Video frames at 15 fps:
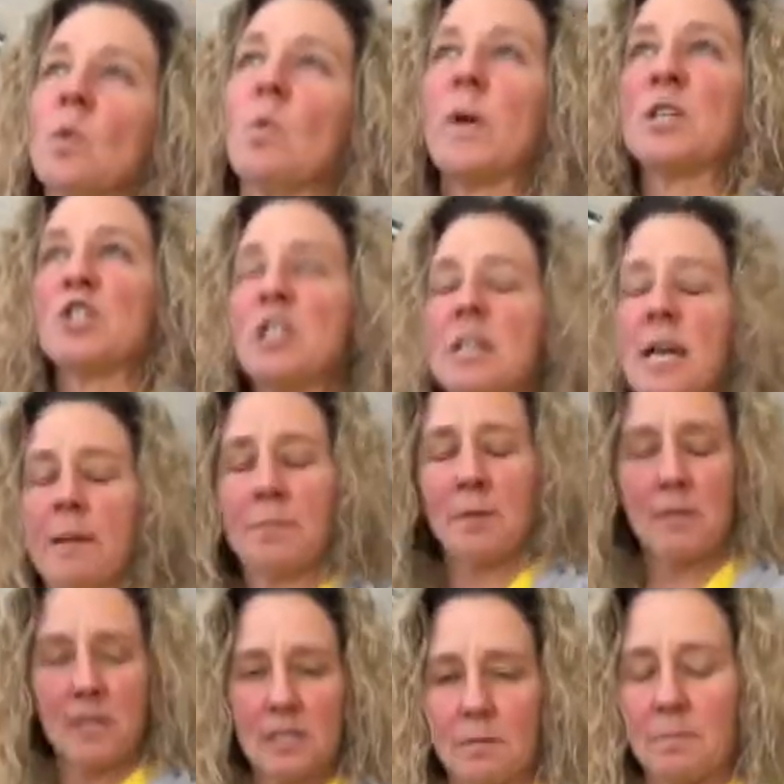she came to
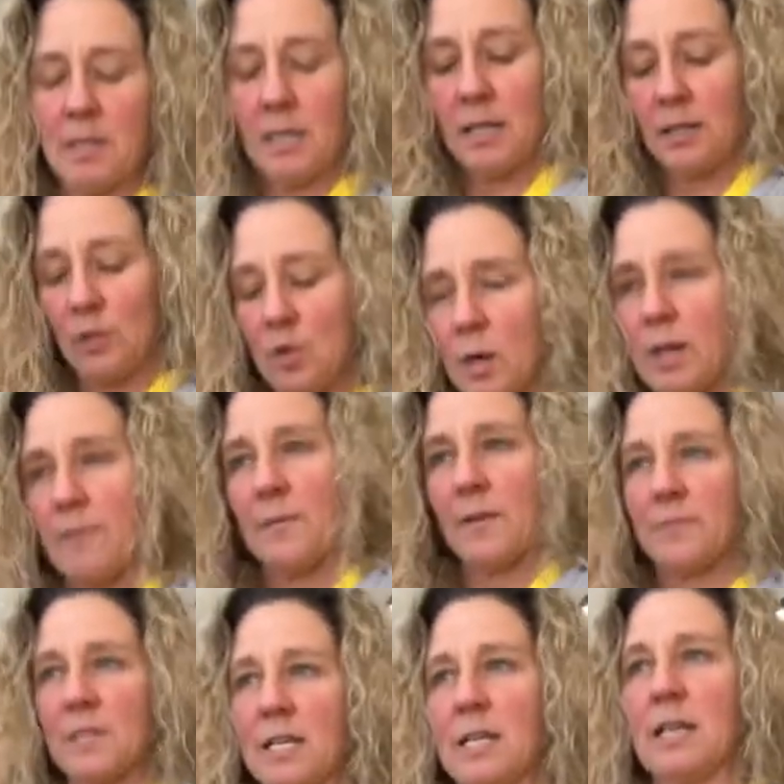visit me in
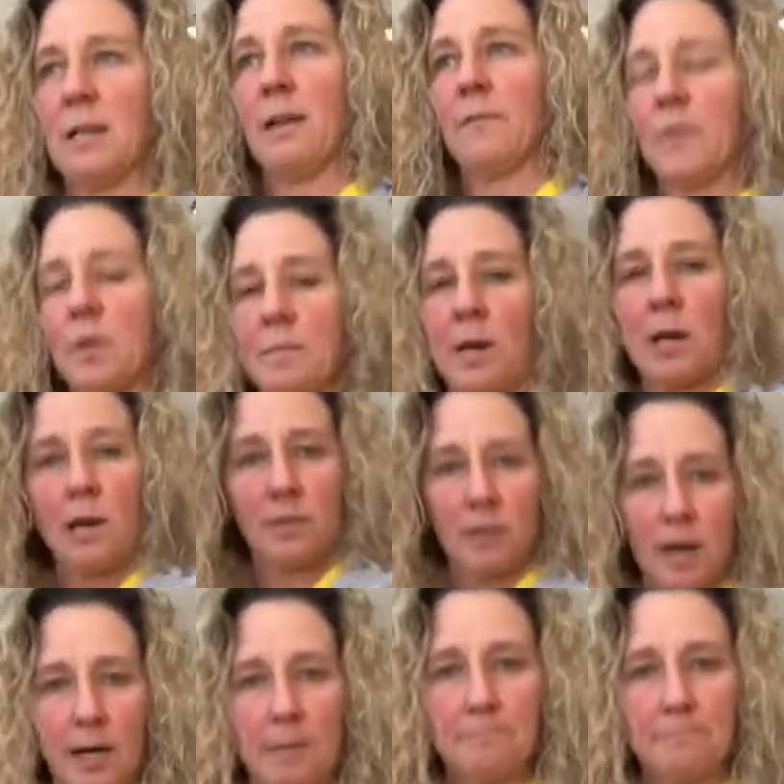2015 for the marathon,